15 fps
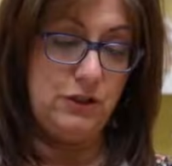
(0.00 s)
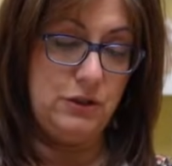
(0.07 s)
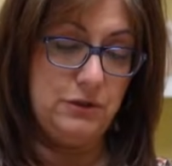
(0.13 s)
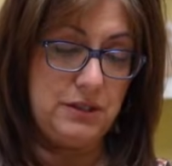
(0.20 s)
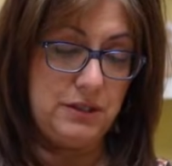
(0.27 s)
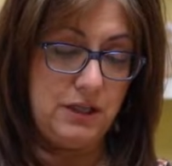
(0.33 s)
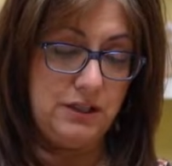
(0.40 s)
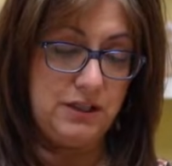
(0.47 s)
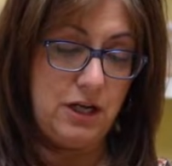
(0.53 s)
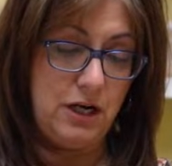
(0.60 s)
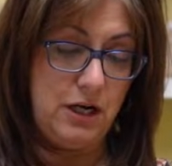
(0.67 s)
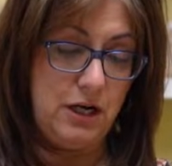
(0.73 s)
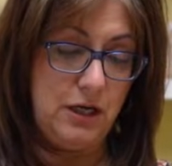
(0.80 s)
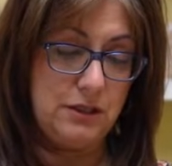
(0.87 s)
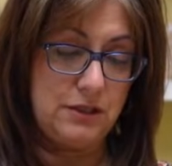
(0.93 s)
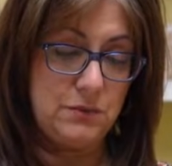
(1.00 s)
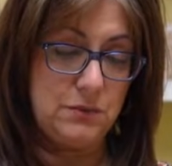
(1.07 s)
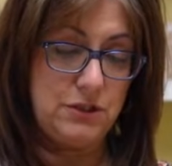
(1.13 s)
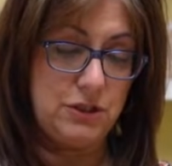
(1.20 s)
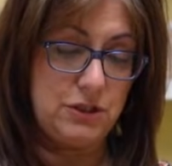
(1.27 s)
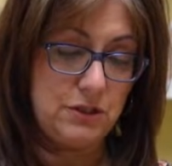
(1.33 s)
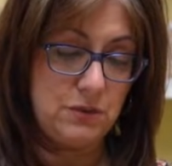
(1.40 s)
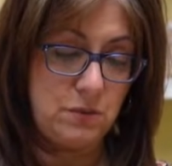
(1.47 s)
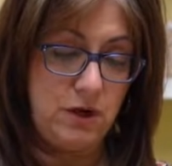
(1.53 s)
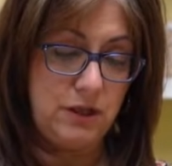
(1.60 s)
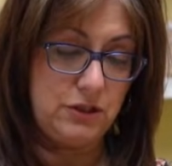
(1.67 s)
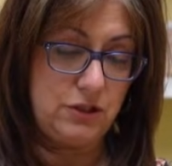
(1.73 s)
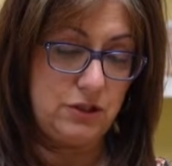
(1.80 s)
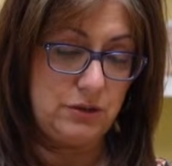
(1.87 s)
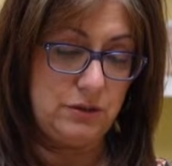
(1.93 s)
using our tongs, we just
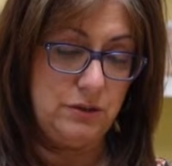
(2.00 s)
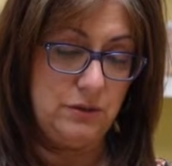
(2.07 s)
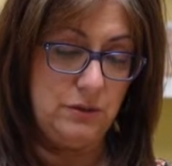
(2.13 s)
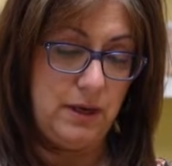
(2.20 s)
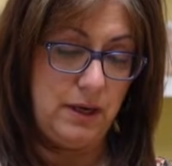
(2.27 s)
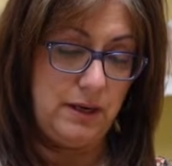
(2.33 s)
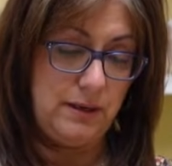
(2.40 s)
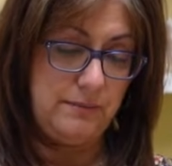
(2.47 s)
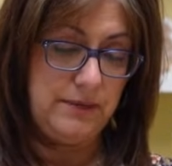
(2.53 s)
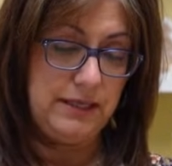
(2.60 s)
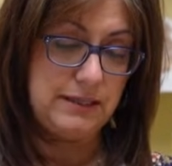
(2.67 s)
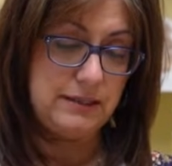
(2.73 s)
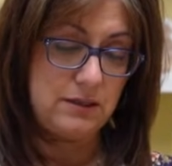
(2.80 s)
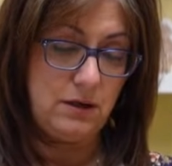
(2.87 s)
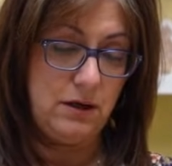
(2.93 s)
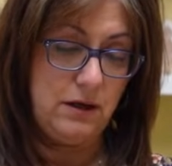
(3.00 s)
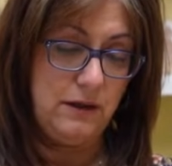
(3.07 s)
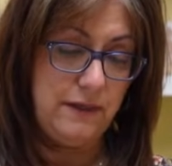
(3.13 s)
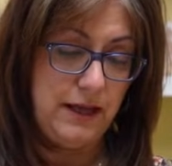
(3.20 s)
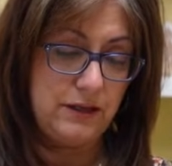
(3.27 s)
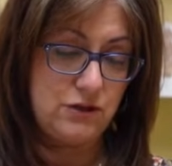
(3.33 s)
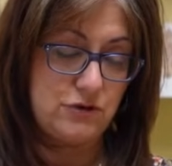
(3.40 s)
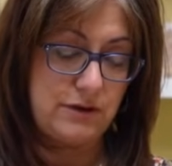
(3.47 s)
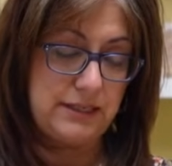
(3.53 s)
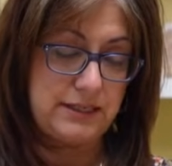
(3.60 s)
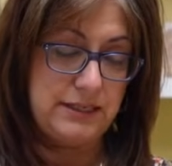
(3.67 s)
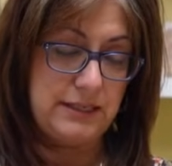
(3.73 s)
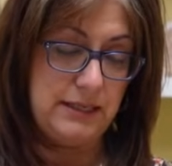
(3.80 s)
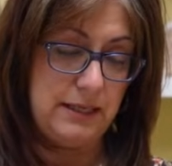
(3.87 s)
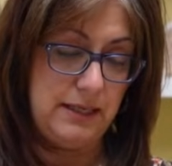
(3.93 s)
want to mix all that
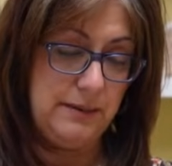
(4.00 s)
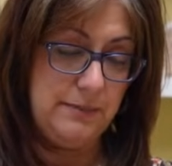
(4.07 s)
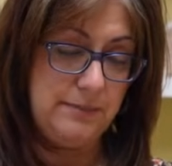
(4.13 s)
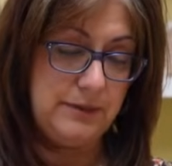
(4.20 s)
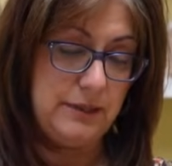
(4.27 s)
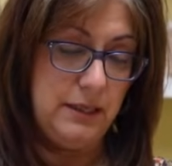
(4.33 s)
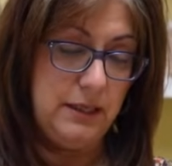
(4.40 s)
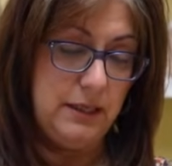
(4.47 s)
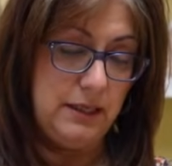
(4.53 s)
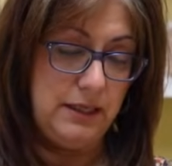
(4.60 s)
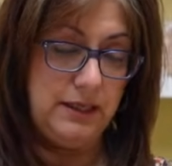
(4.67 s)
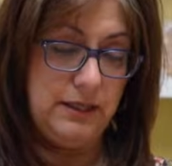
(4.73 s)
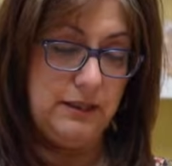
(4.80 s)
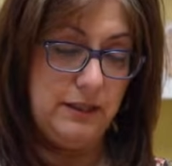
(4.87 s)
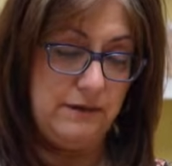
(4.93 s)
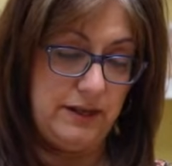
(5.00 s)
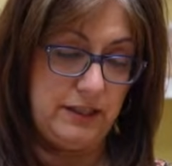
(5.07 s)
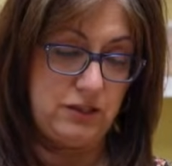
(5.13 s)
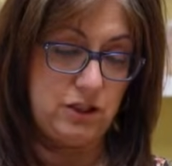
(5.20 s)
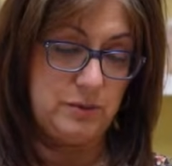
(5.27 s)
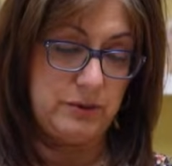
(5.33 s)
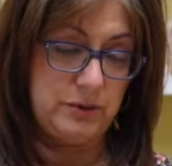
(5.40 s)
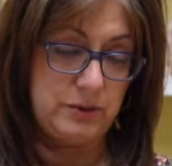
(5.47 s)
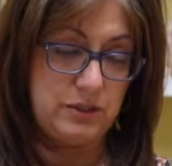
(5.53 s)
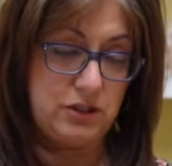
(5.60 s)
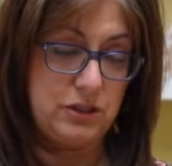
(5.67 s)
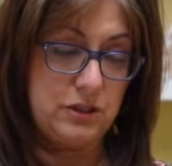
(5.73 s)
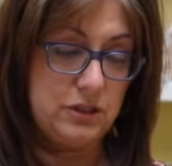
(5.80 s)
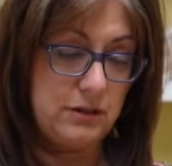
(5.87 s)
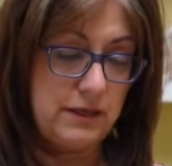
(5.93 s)
dressing up in the vegetables,
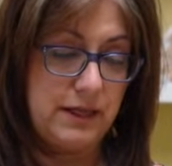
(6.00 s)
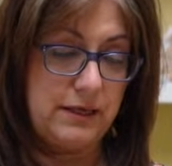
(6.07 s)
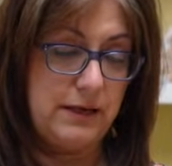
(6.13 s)
just so that